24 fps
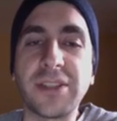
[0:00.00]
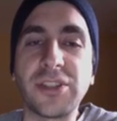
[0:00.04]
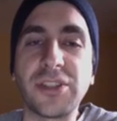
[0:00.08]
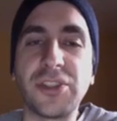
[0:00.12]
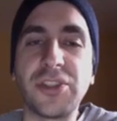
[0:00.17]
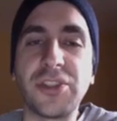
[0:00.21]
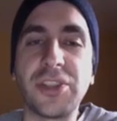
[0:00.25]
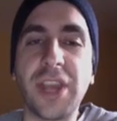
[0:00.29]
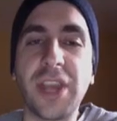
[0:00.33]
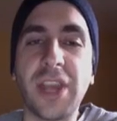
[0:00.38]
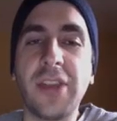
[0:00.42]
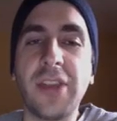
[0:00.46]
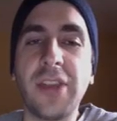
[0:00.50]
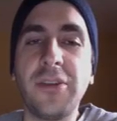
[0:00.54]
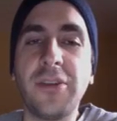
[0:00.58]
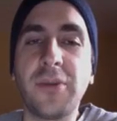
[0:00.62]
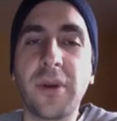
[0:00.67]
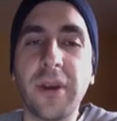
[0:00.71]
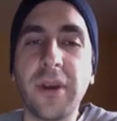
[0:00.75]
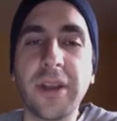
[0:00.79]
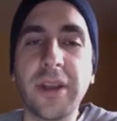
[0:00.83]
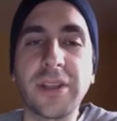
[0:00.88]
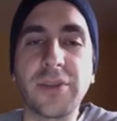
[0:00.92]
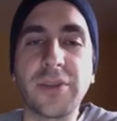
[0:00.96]

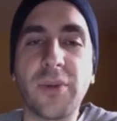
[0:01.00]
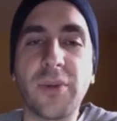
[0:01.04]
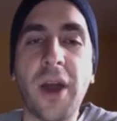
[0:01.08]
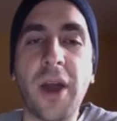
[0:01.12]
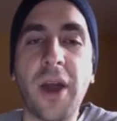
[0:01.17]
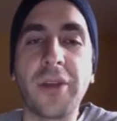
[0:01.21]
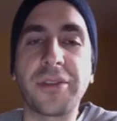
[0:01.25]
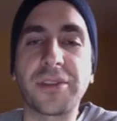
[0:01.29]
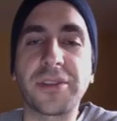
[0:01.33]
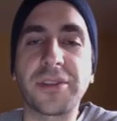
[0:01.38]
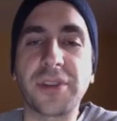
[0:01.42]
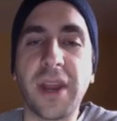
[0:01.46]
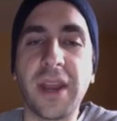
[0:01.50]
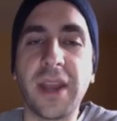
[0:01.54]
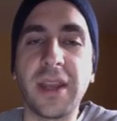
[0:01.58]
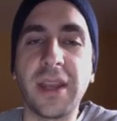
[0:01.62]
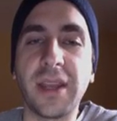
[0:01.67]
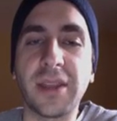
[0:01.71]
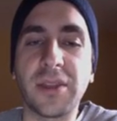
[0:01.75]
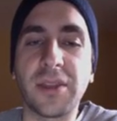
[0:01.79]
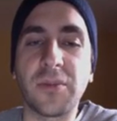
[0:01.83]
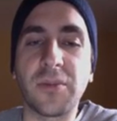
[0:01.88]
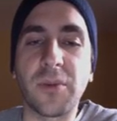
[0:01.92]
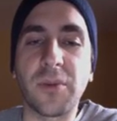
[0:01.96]
January 12th trying to
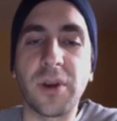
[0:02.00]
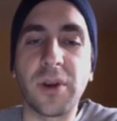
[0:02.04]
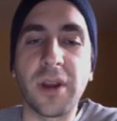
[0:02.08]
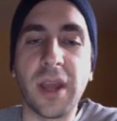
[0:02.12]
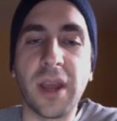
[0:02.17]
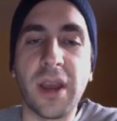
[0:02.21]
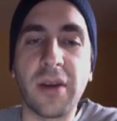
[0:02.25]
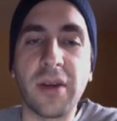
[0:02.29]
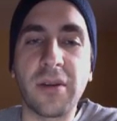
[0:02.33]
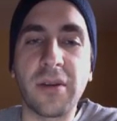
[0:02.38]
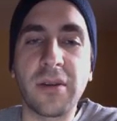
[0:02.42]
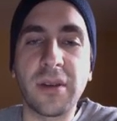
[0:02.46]
get the word out.